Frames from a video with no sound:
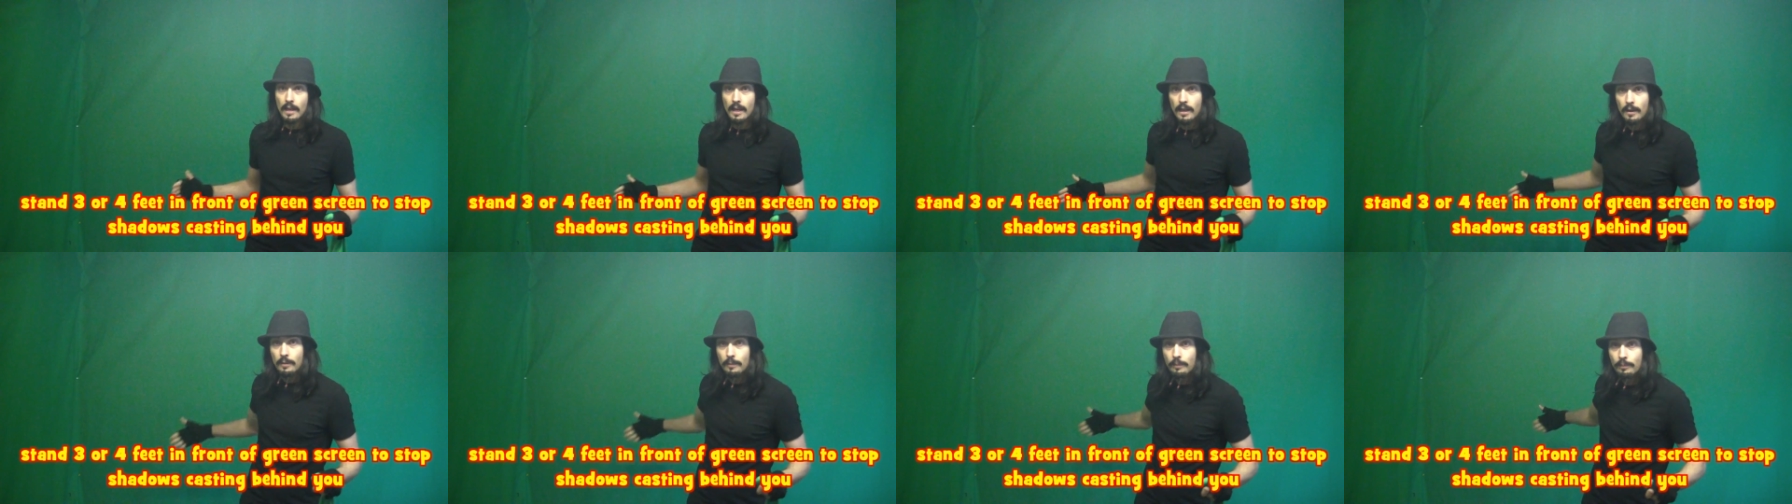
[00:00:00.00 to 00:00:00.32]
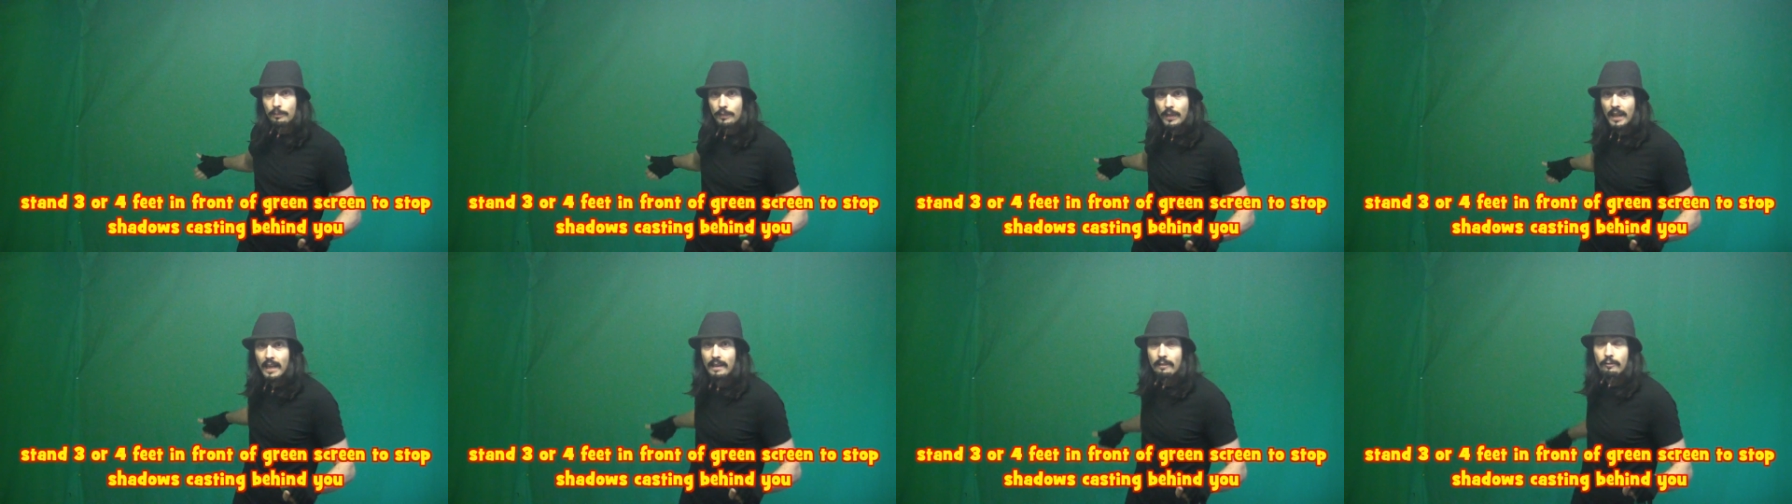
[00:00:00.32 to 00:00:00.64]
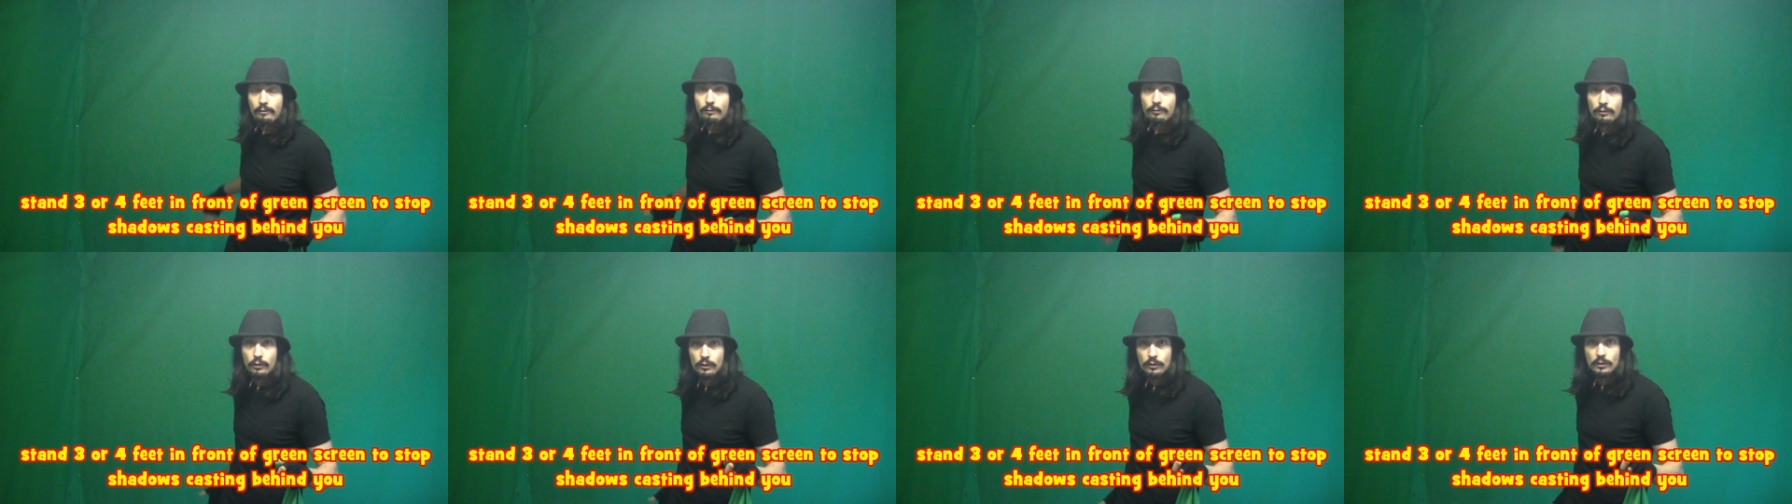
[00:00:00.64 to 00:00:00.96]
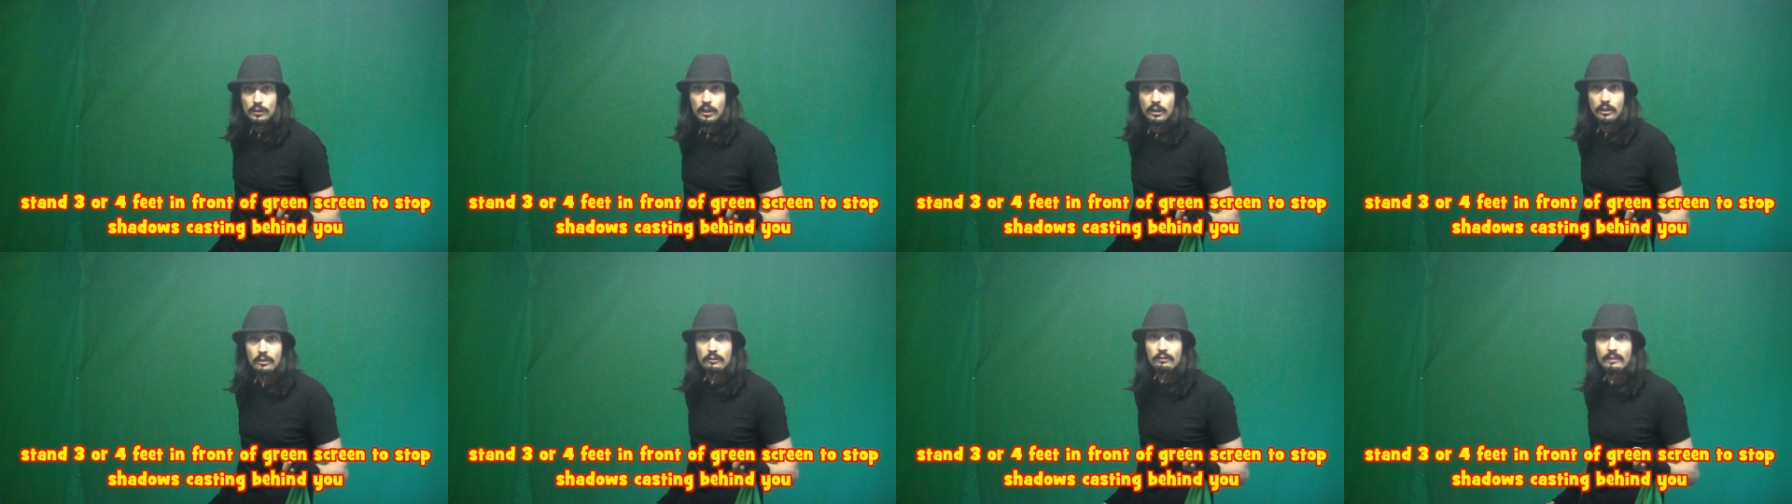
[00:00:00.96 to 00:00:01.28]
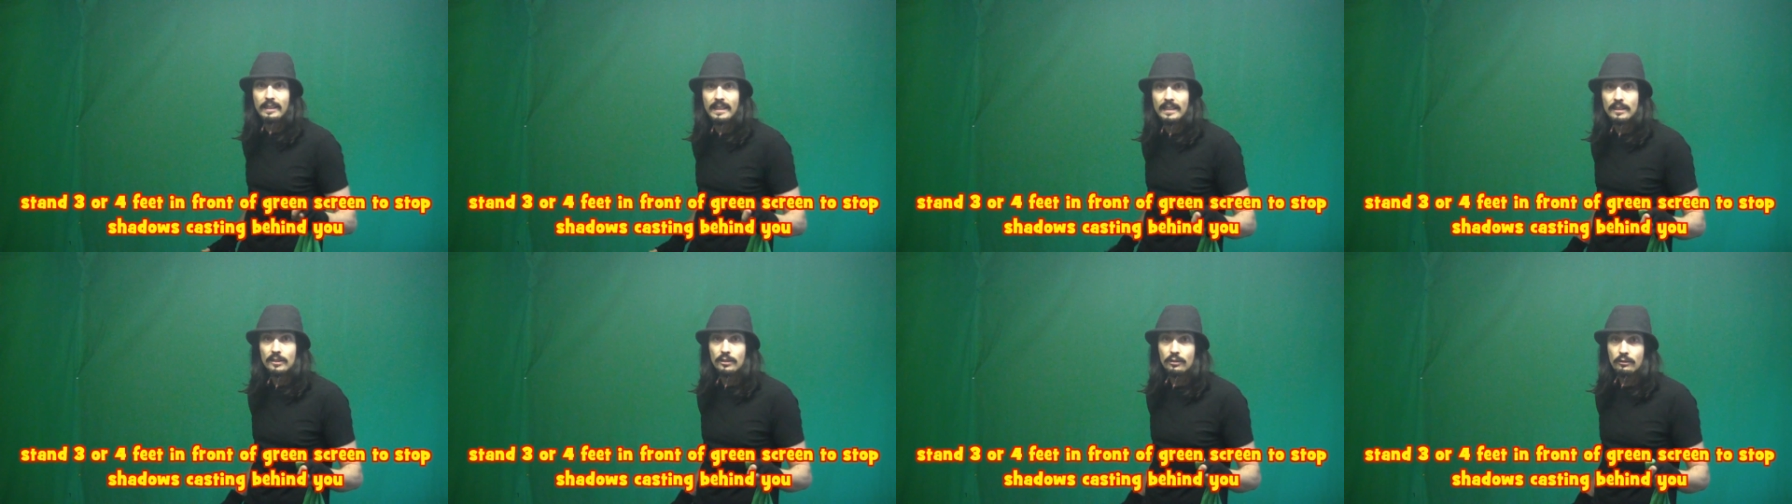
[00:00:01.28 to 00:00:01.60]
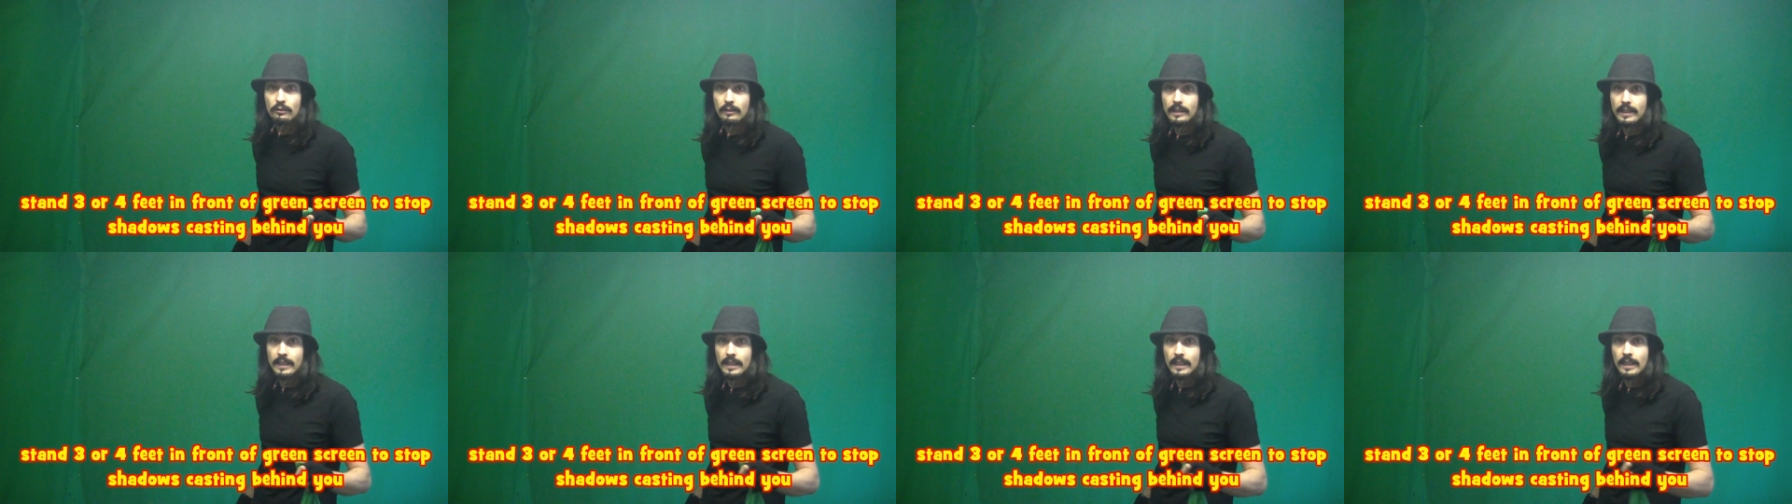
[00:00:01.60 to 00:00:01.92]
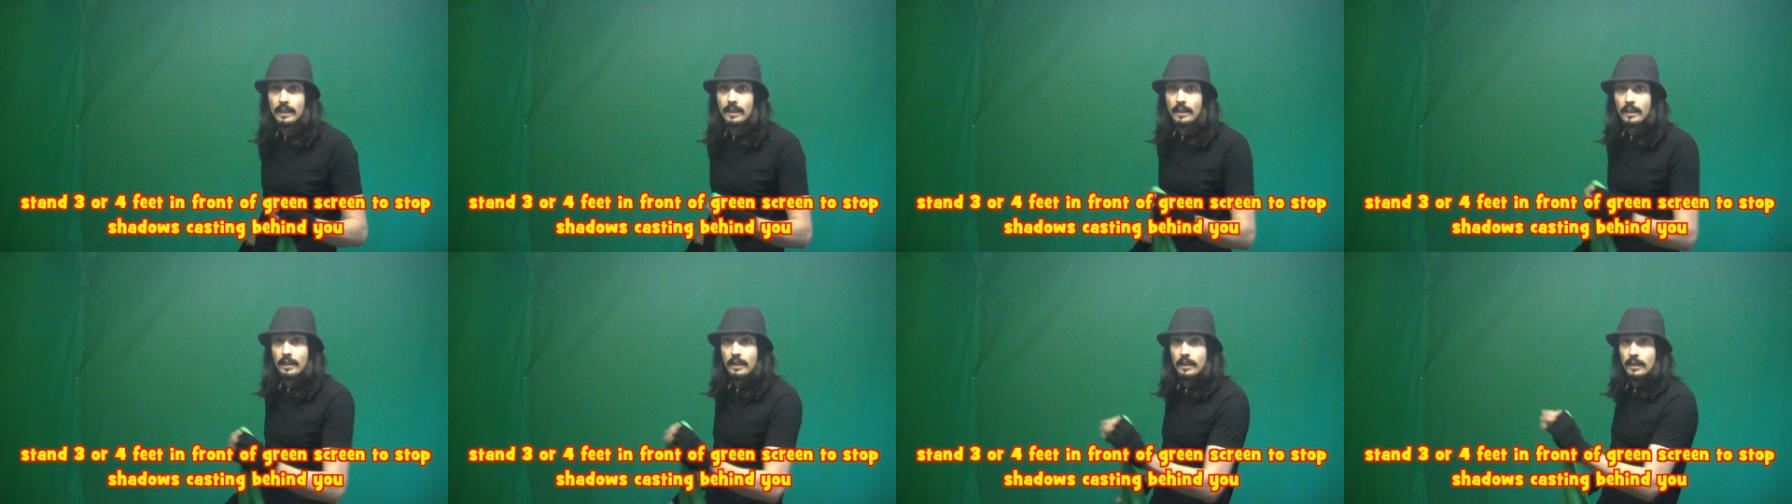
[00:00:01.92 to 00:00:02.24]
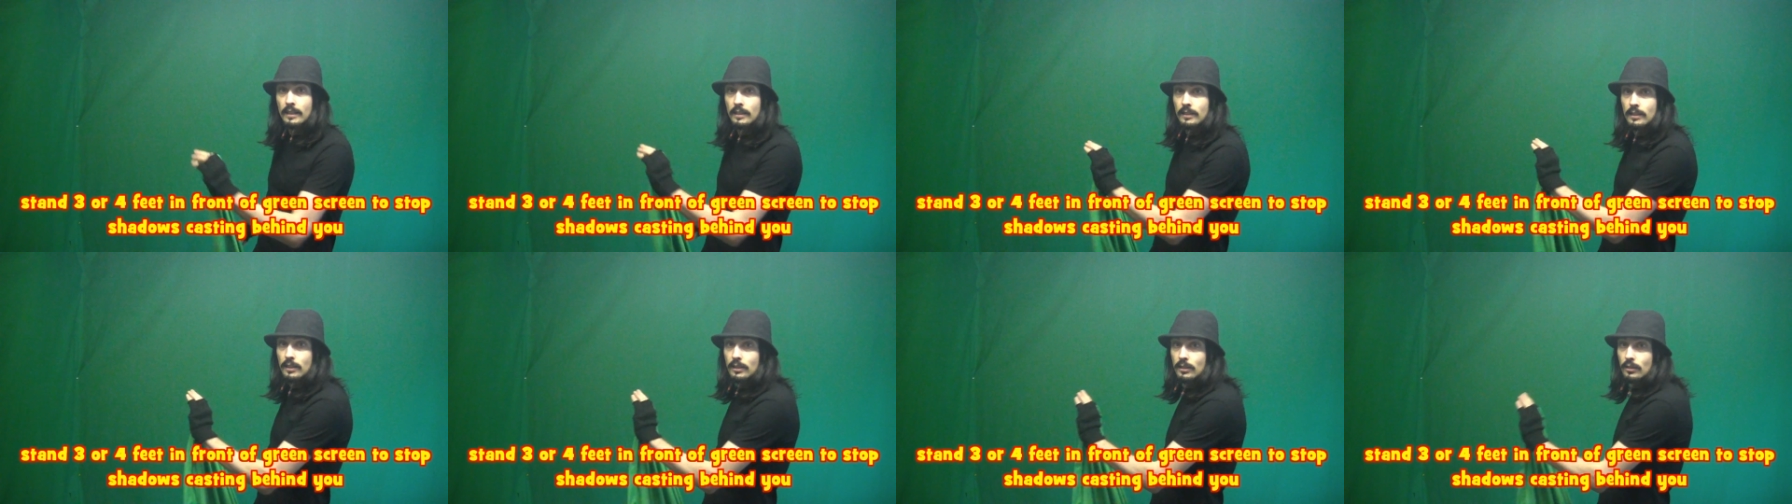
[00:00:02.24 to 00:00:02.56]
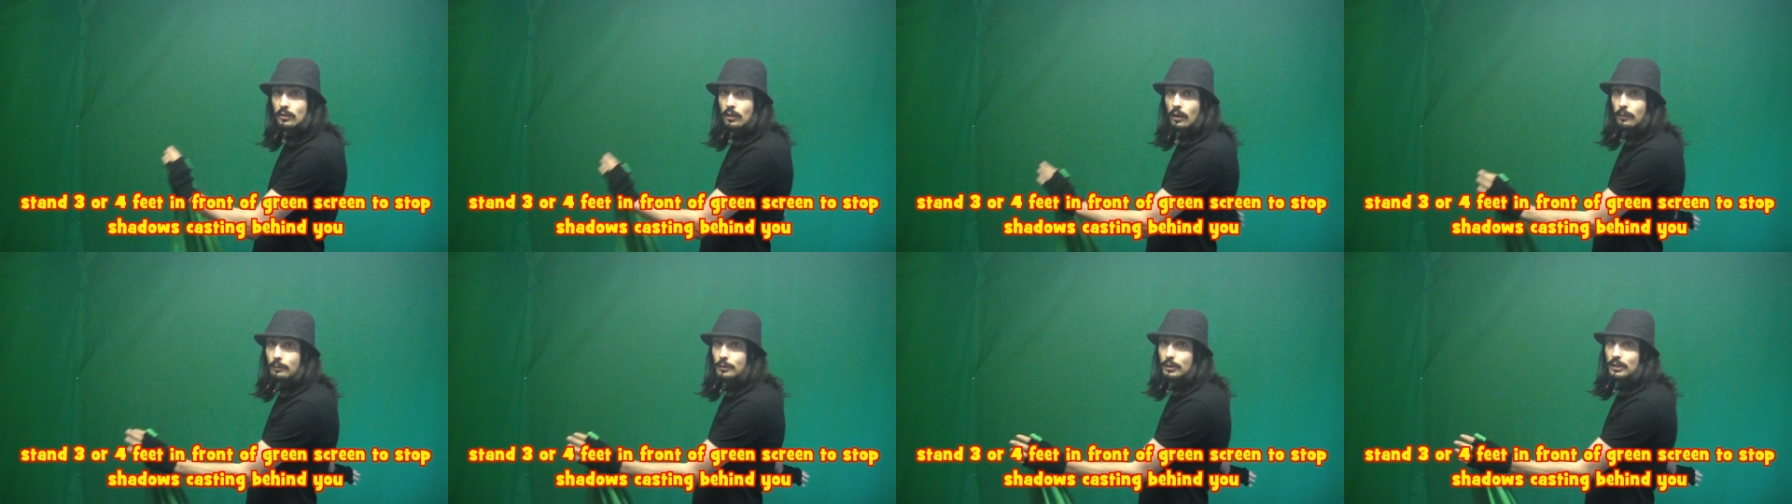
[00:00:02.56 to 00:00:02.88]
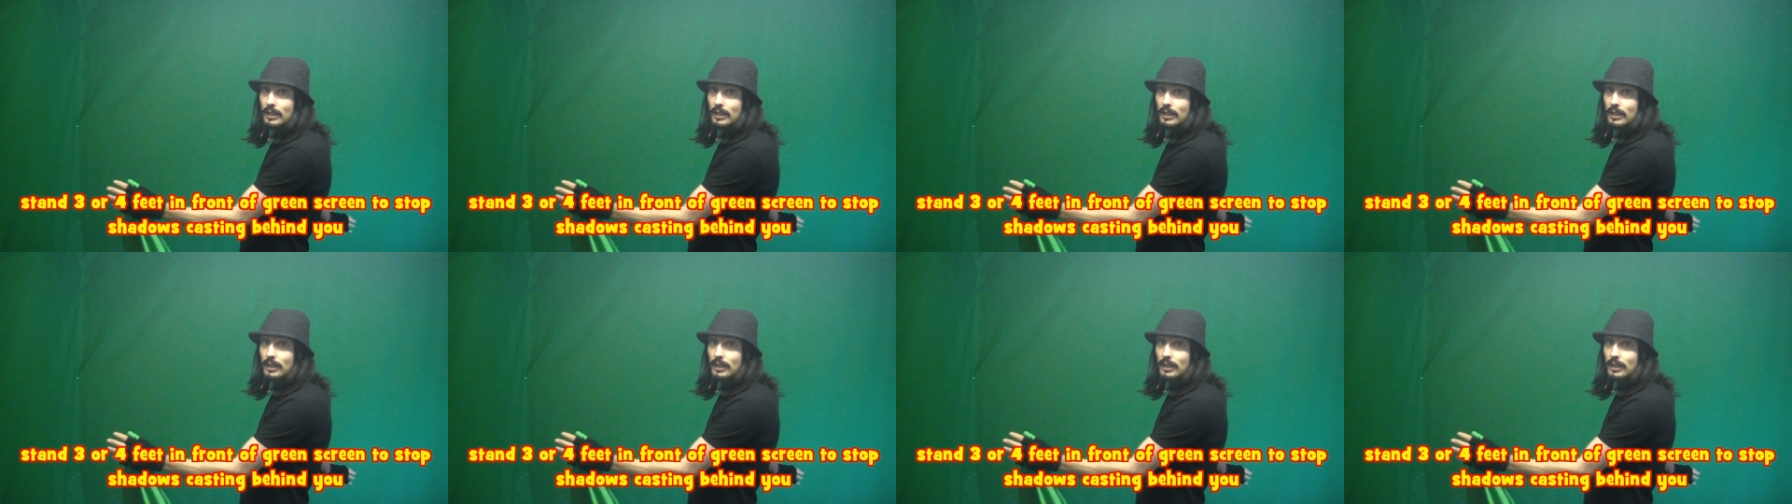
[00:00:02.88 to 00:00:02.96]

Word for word: um, in front of the green screen to stop